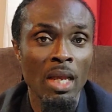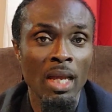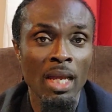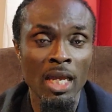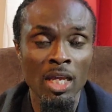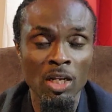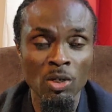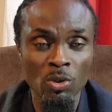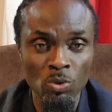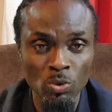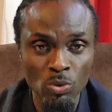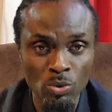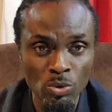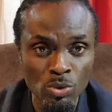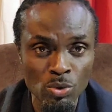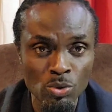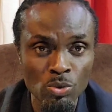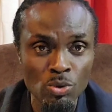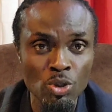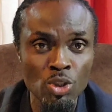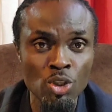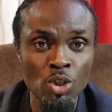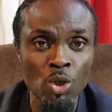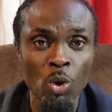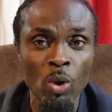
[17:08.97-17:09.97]
And
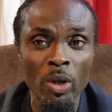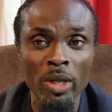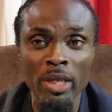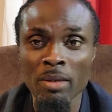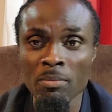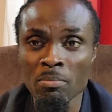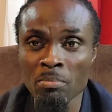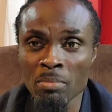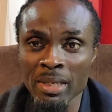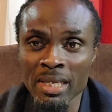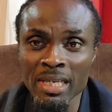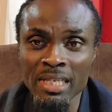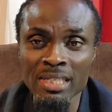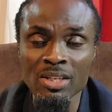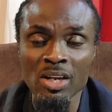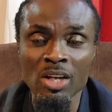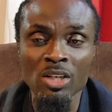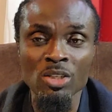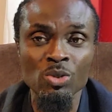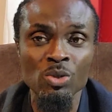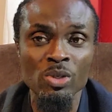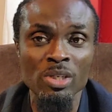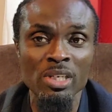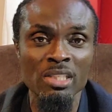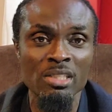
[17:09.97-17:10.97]
you know, he made
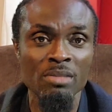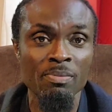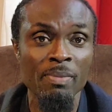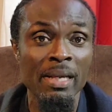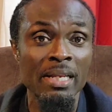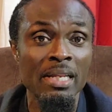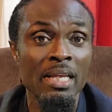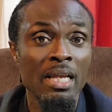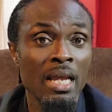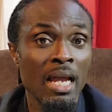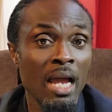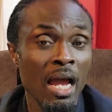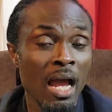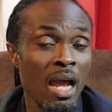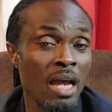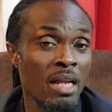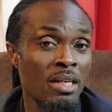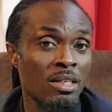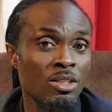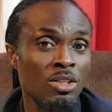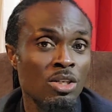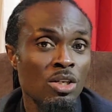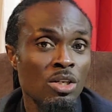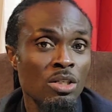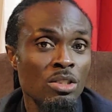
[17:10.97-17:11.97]
unto Elizabeth
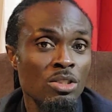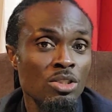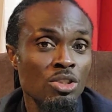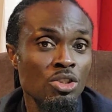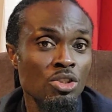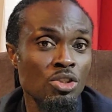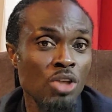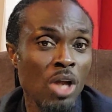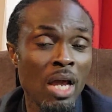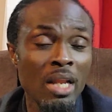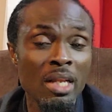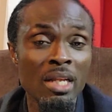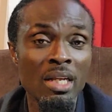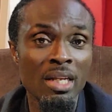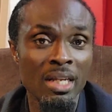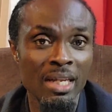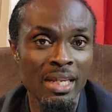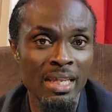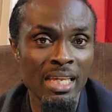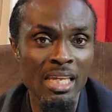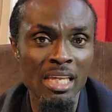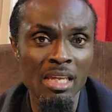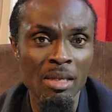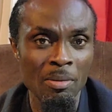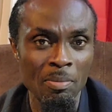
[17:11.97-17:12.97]
and John
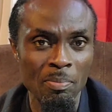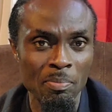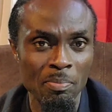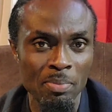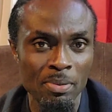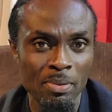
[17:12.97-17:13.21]
leave